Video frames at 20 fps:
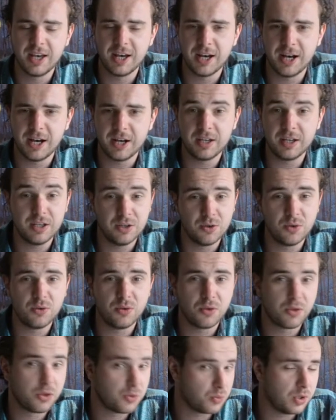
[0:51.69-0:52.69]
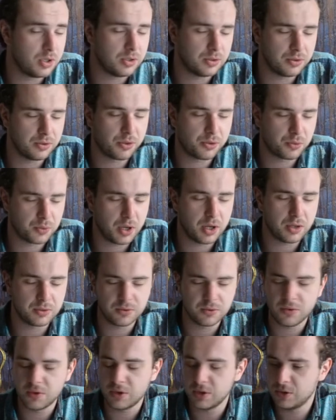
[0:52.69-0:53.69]
throughout
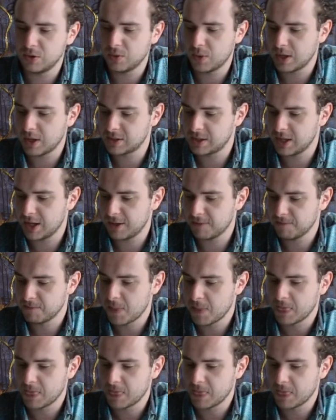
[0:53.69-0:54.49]
the USA.